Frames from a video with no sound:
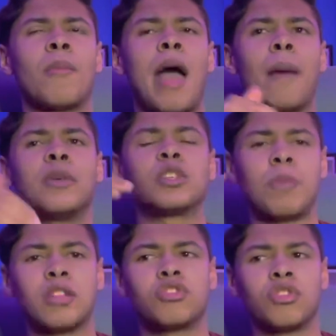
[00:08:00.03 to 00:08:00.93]
happy
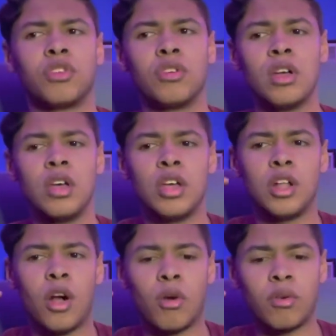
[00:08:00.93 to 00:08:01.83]
Spencer,
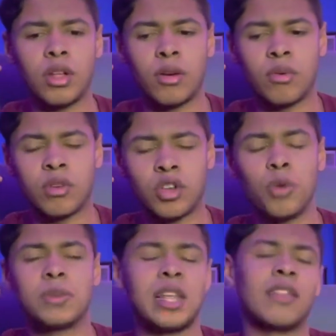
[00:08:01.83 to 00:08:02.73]
you know, you know,
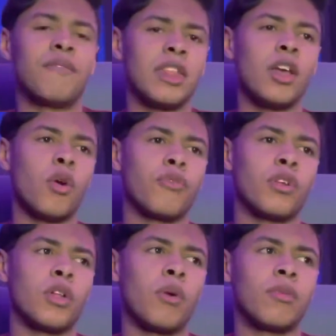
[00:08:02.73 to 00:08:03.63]
Coop sent the video for,
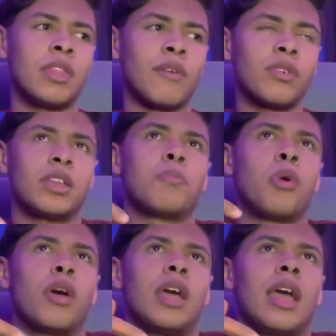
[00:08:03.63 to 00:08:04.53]
you know, that really
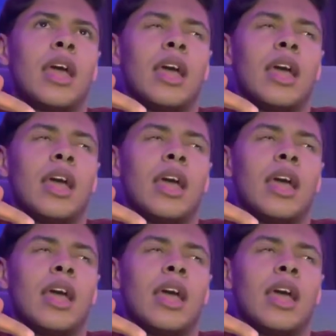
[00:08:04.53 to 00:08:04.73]
put,